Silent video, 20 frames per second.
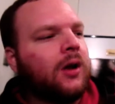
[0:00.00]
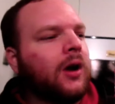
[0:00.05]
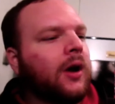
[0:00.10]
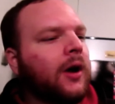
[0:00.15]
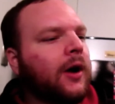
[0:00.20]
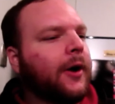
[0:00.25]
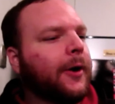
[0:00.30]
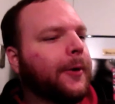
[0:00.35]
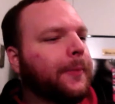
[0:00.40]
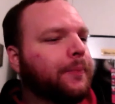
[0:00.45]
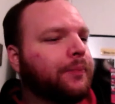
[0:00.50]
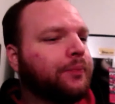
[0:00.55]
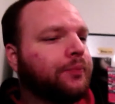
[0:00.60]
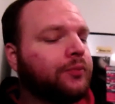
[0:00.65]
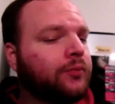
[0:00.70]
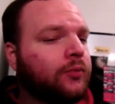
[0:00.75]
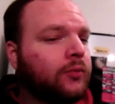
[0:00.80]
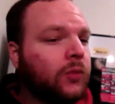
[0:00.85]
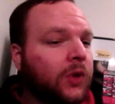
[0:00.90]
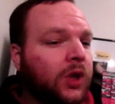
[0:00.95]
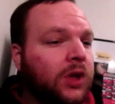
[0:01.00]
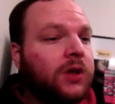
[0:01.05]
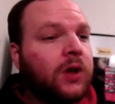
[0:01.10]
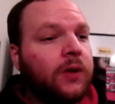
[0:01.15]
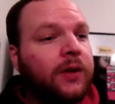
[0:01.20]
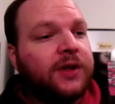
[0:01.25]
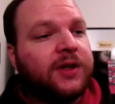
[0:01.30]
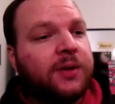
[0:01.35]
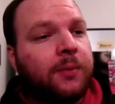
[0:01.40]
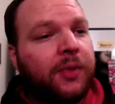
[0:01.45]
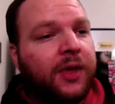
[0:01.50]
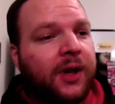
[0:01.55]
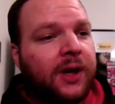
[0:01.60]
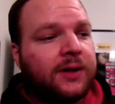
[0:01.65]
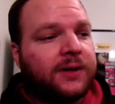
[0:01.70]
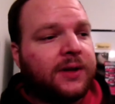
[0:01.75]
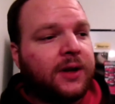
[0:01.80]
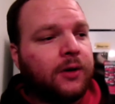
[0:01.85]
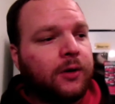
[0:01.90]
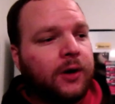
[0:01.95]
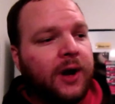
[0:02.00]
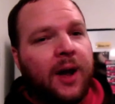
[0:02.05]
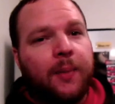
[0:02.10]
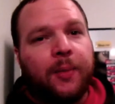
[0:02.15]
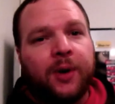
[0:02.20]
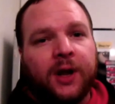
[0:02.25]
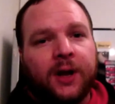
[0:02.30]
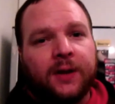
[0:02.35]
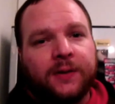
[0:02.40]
So there's some things that are happening